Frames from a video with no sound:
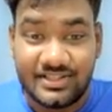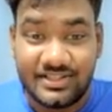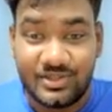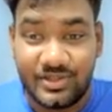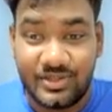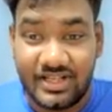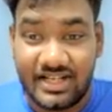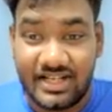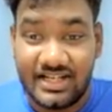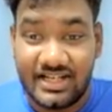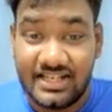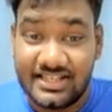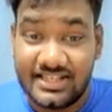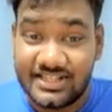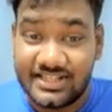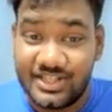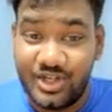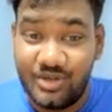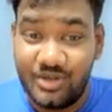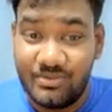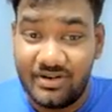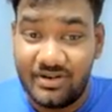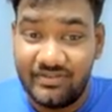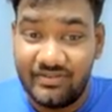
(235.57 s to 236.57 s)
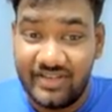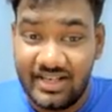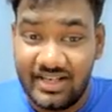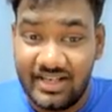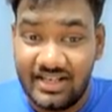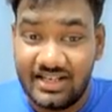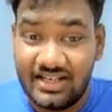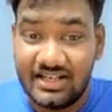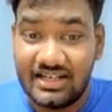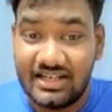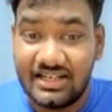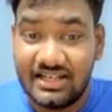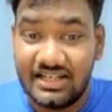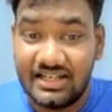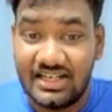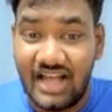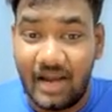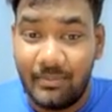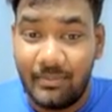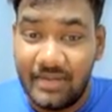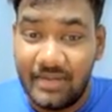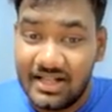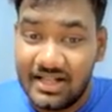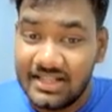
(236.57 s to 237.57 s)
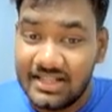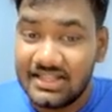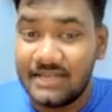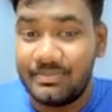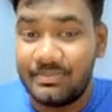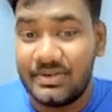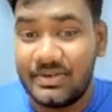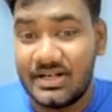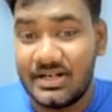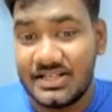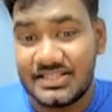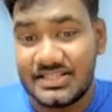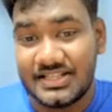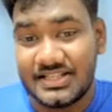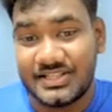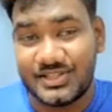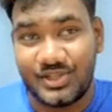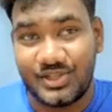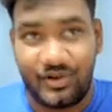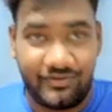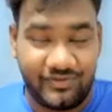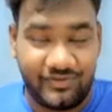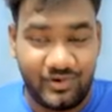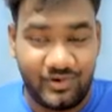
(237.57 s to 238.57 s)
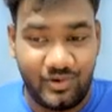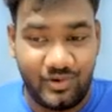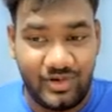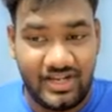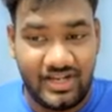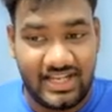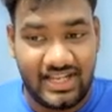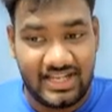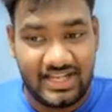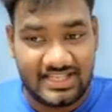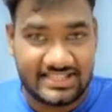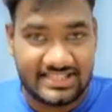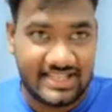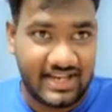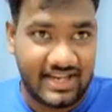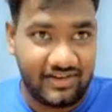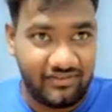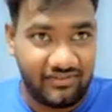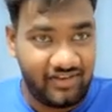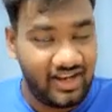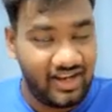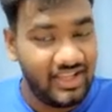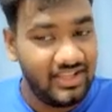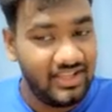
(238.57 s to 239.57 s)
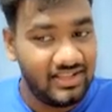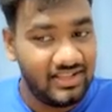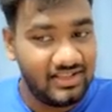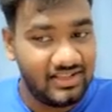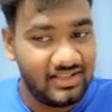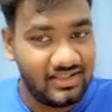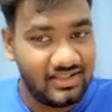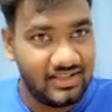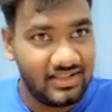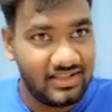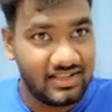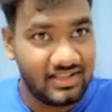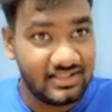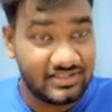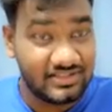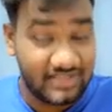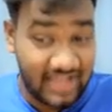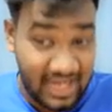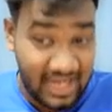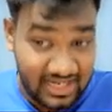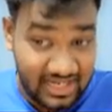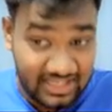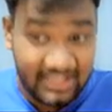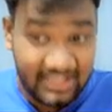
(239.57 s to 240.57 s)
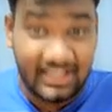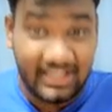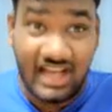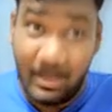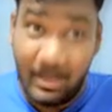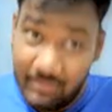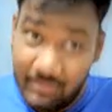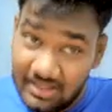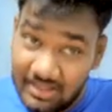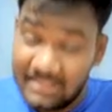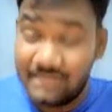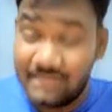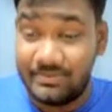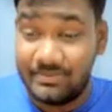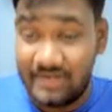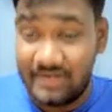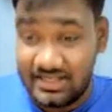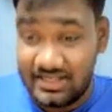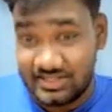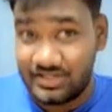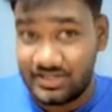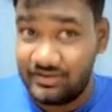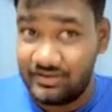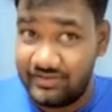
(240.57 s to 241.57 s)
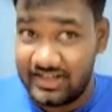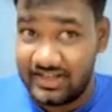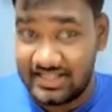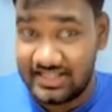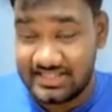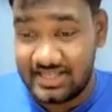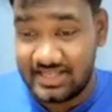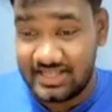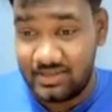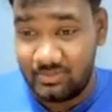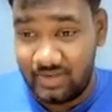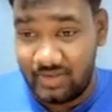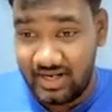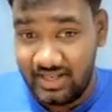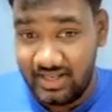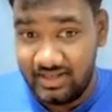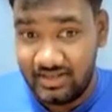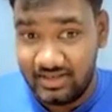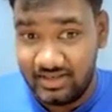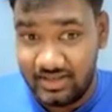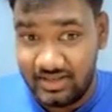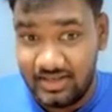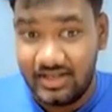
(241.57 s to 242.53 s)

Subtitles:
So the consumer will double the purchase of good X and Y. Can he double the purchase of X and Y?